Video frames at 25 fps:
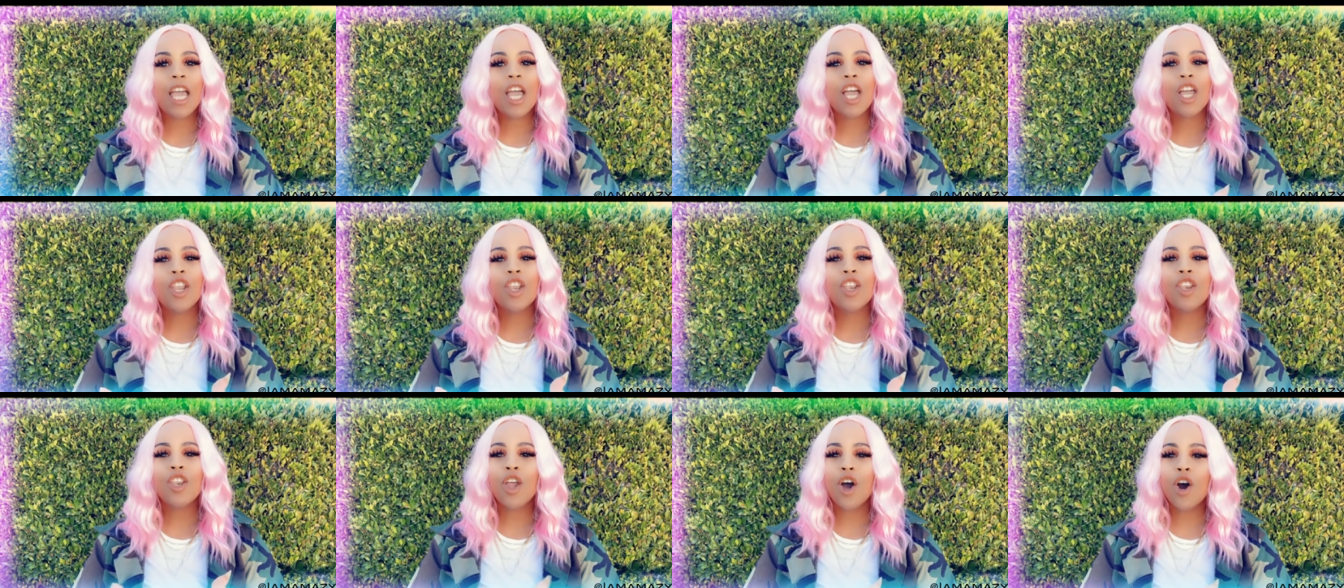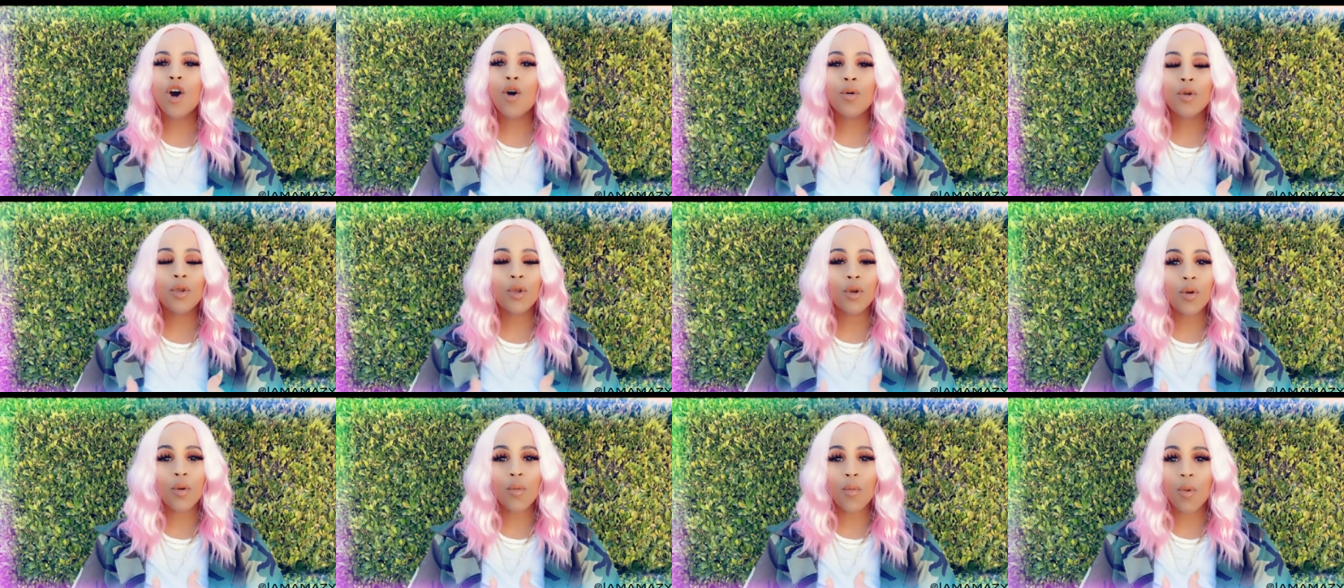Know
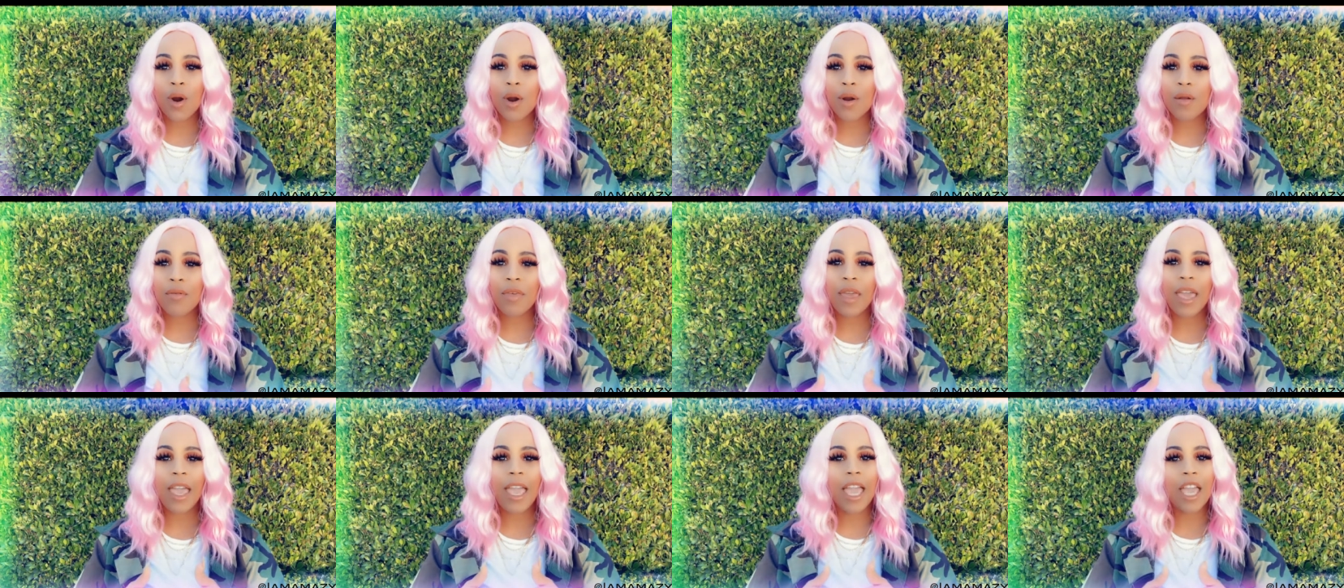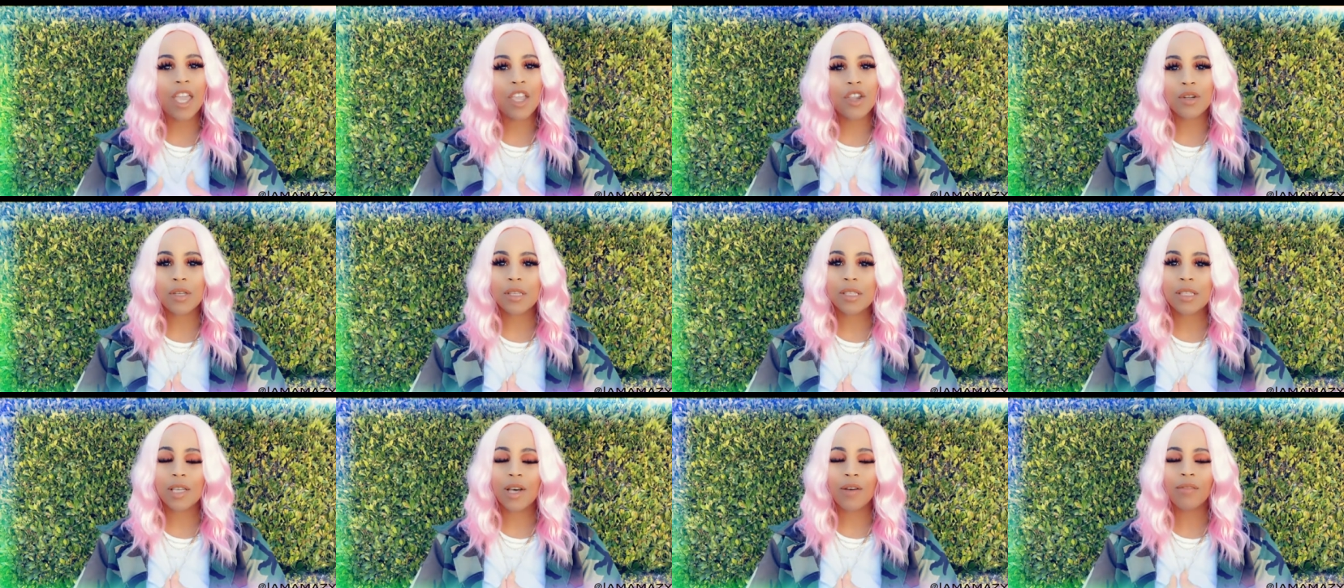your worth and
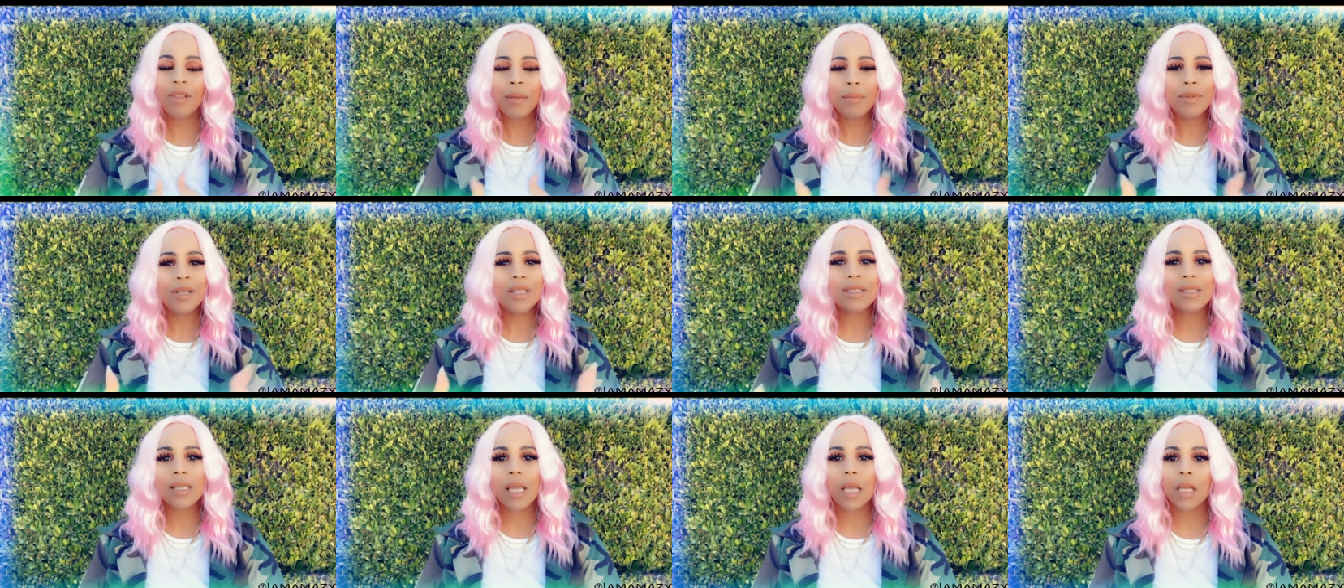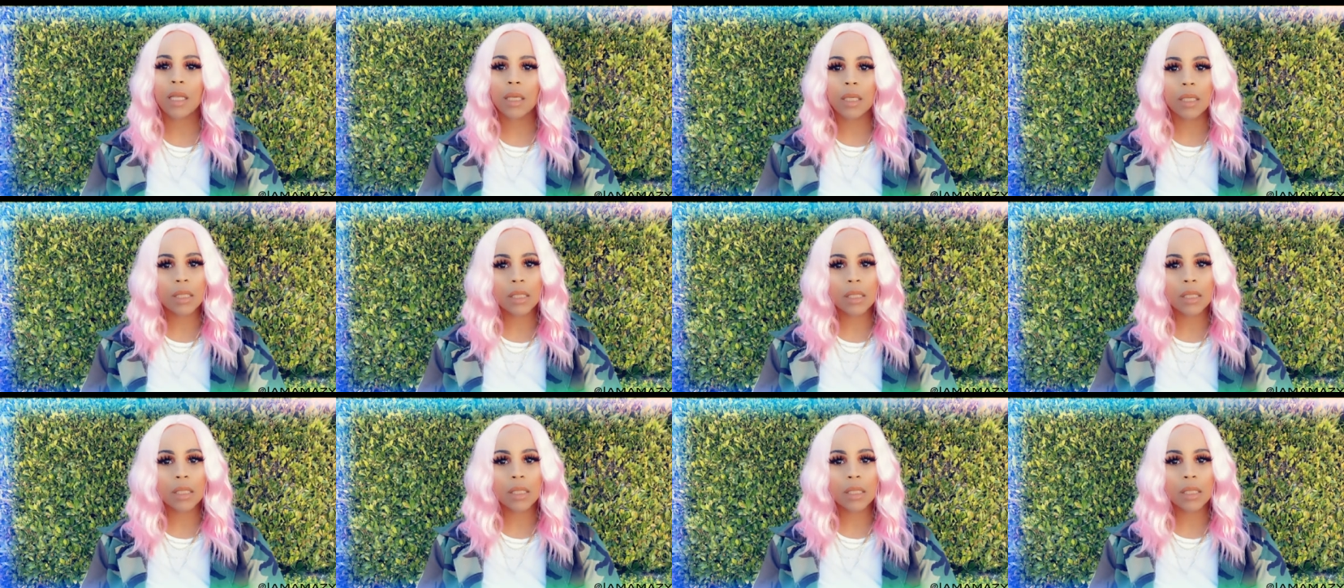yourself. Let me just say this.